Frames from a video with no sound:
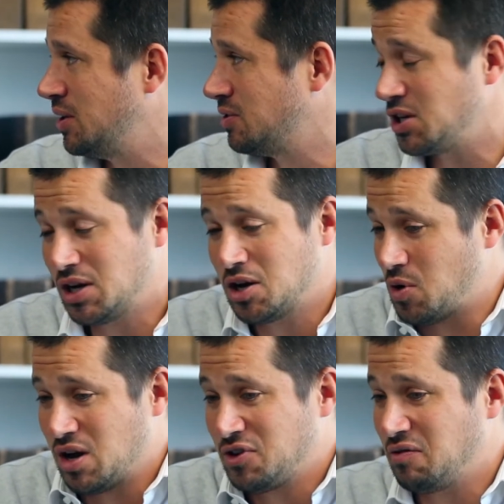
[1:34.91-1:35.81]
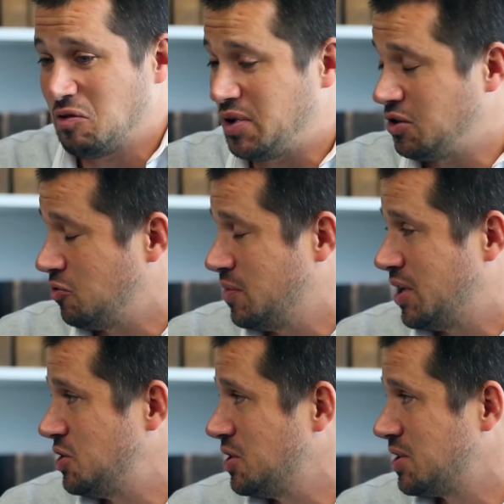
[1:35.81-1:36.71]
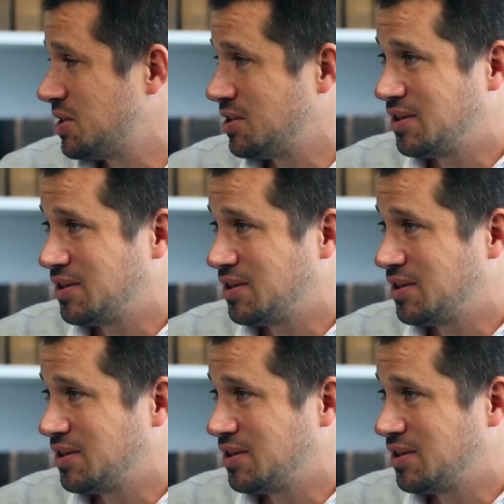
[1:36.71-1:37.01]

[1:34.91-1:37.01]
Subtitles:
So, no, I've never been to Mauritius.